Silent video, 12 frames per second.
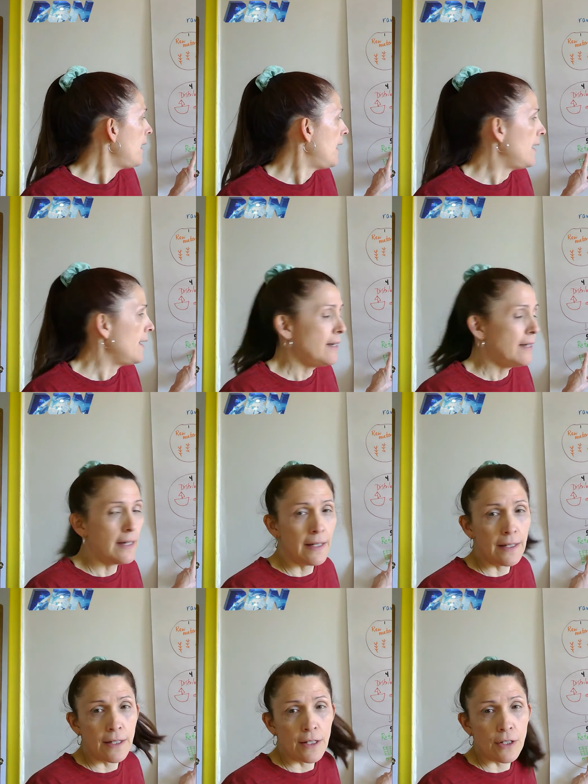and
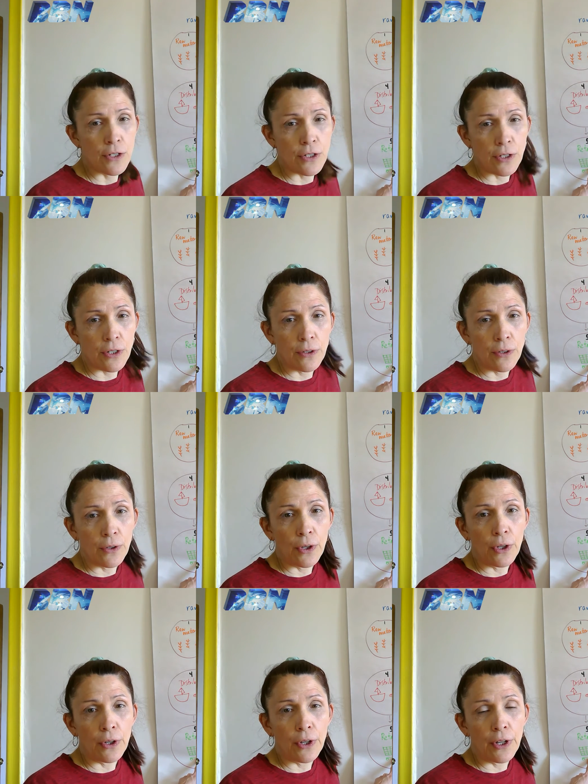it is
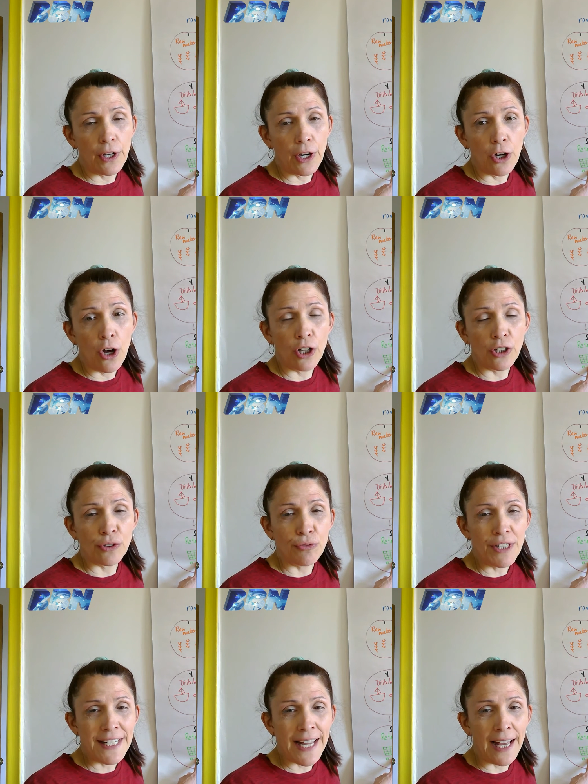called a
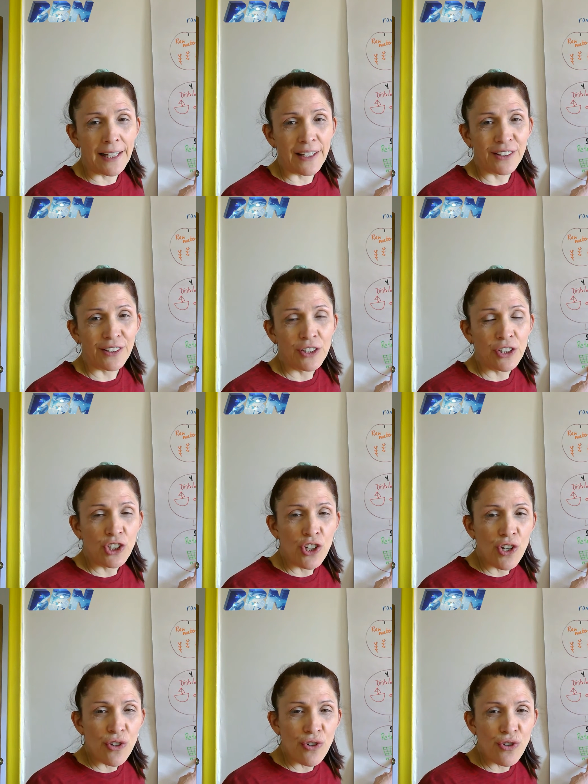retailer.
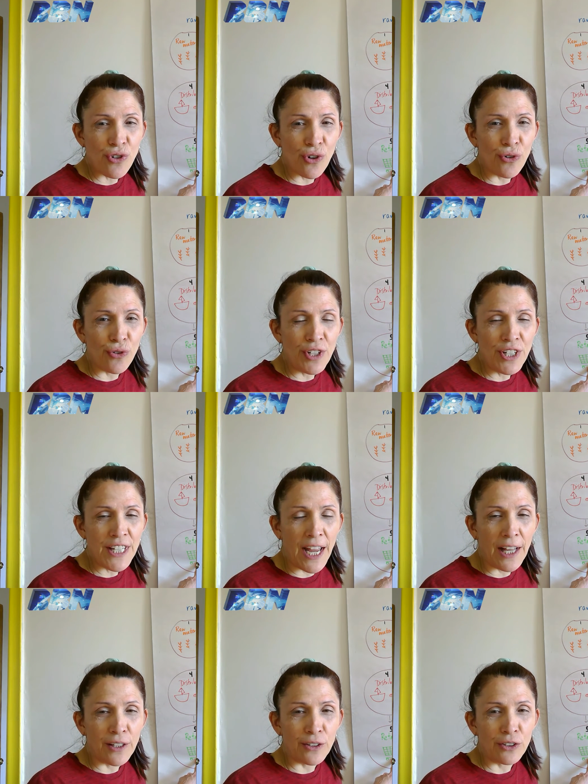So
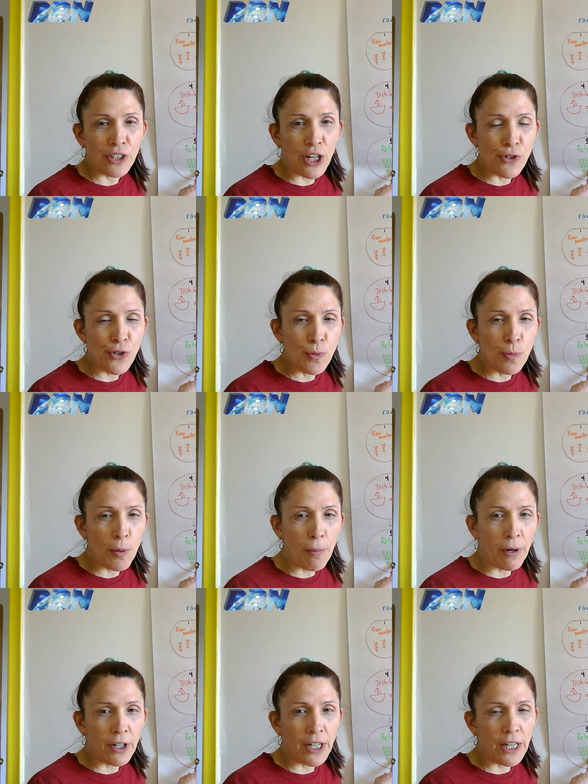retailers are
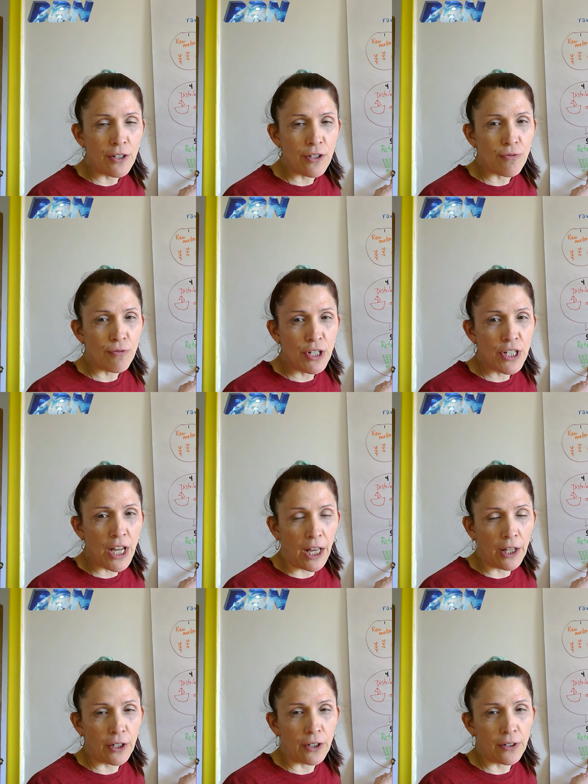supermarkets,
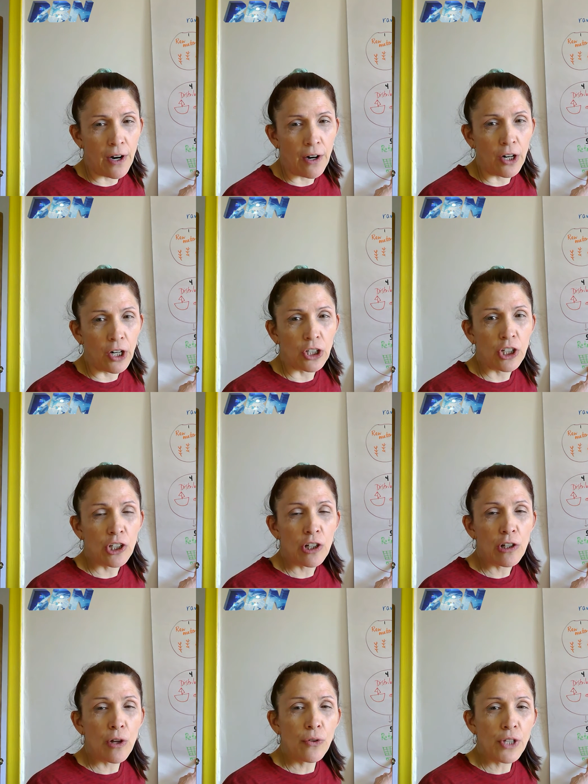retailer are
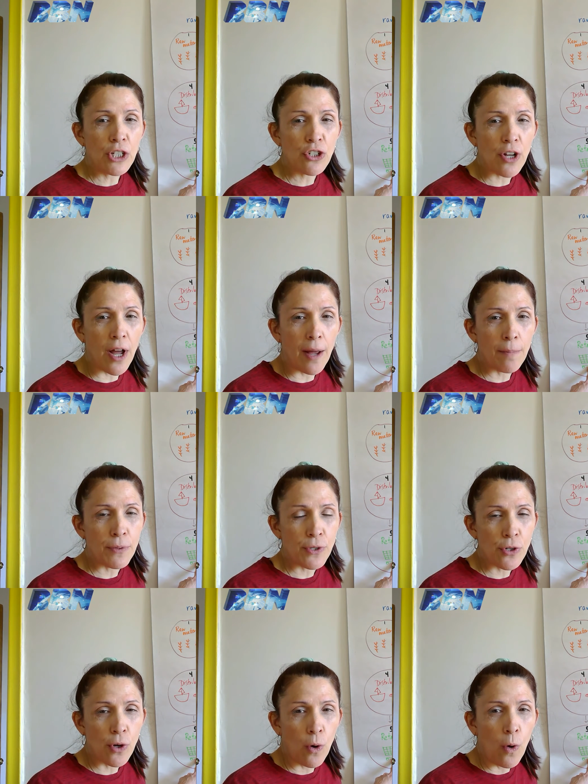clothing
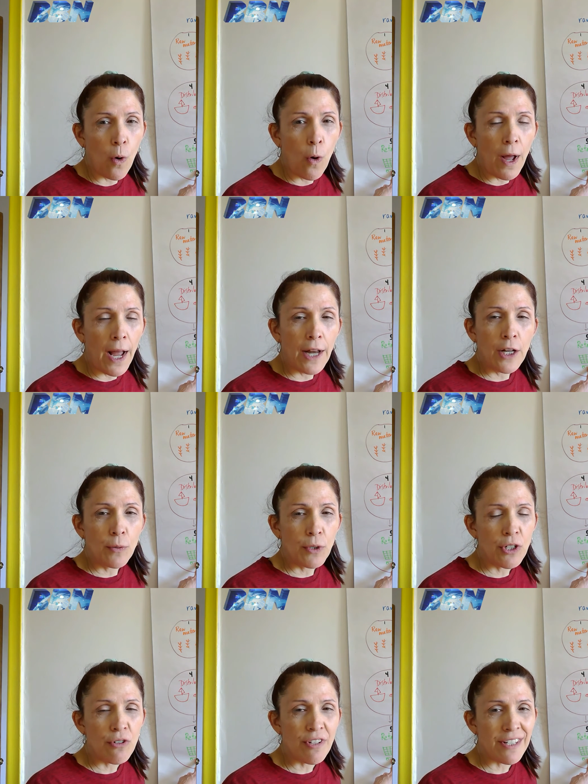shops, anyone
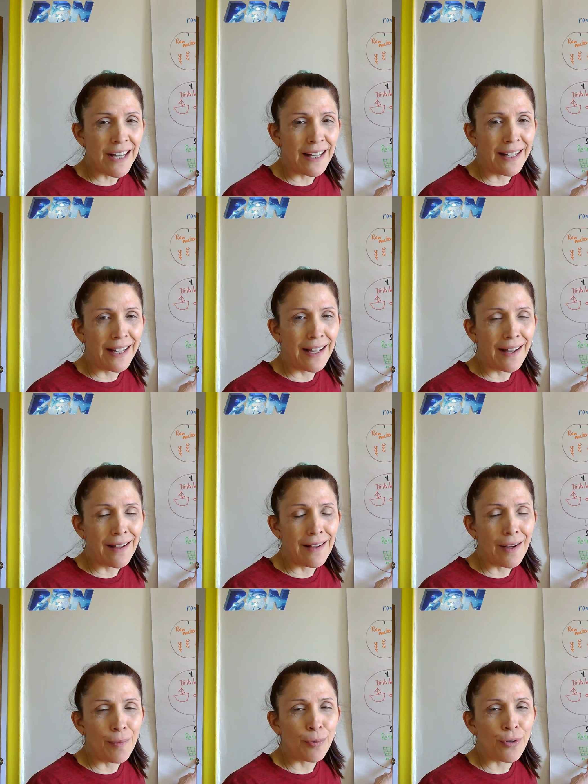who's selling
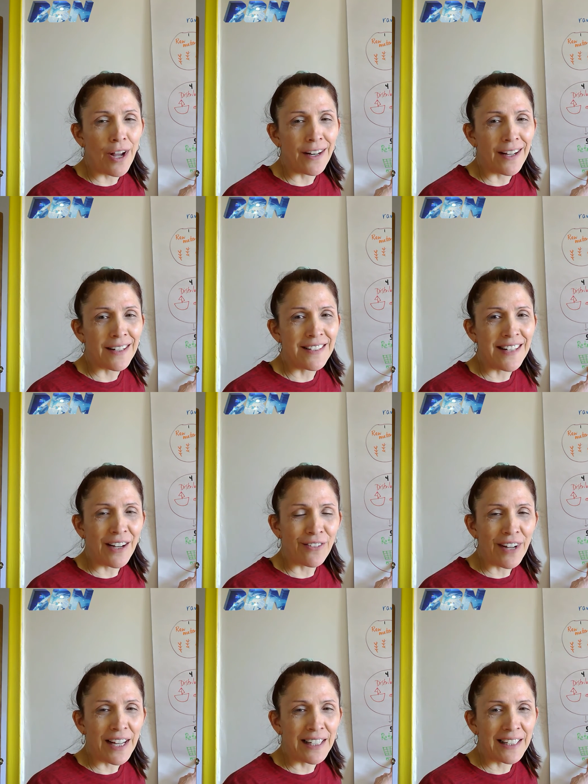a product
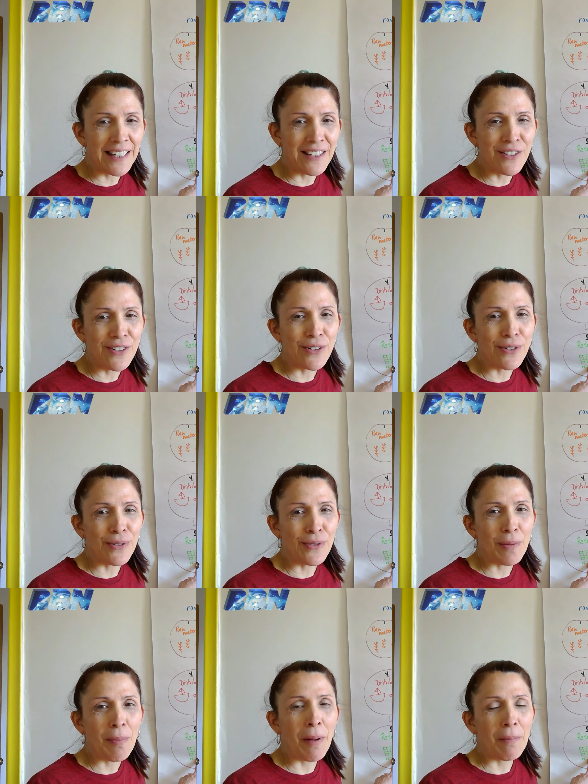directly to
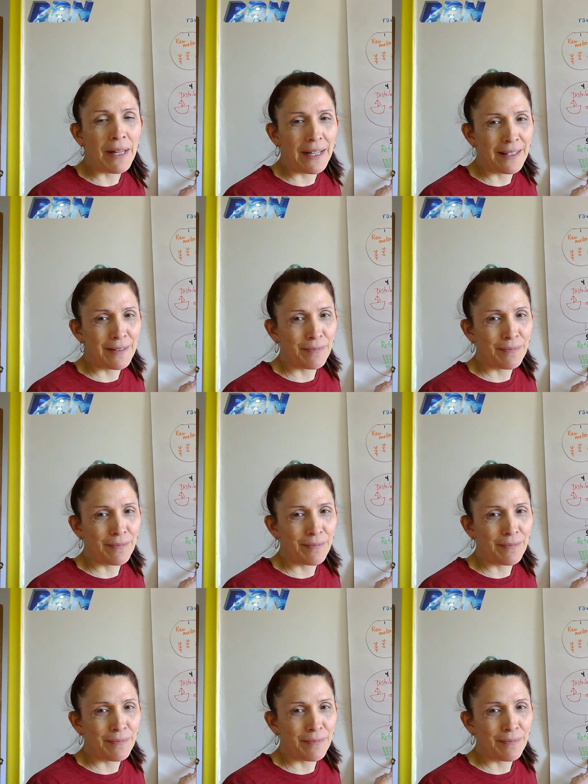the public.